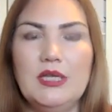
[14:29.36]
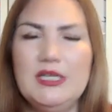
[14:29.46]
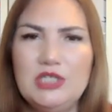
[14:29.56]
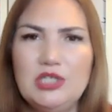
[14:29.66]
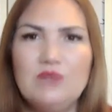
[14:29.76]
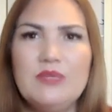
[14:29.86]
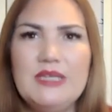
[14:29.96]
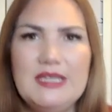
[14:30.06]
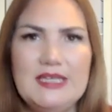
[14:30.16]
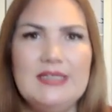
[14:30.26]
It took me
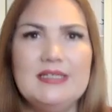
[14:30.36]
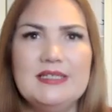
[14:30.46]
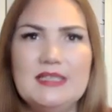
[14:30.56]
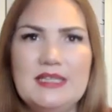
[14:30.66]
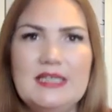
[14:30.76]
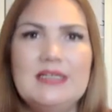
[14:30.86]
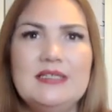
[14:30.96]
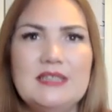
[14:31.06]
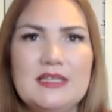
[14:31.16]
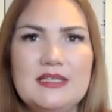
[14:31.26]
years and
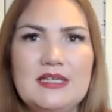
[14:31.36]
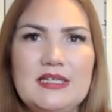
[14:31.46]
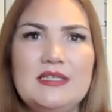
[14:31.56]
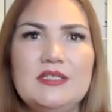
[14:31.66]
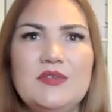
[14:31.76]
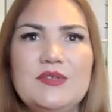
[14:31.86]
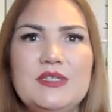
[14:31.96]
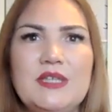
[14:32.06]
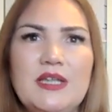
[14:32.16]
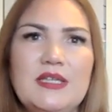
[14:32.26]
years and years of
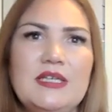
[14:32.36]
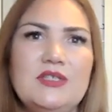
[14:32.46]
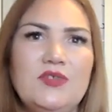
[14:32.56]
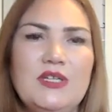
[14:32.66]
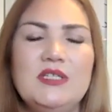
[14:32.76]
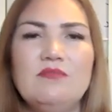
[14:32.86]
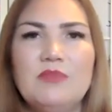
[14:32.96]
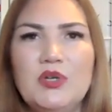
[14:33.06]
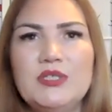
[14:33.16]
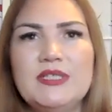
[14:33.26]
studies, reading
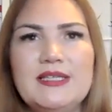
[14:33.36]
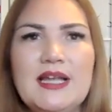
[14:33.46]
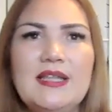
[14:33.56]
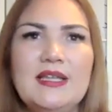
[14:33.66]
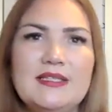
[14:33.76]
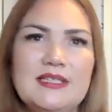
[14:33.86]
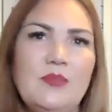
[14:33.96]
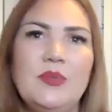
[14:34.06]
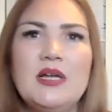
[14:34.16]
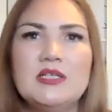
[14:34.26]
books, attending
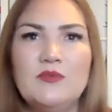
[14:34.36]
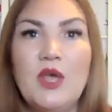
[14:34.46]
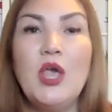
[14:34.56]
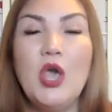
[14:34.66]
seminars,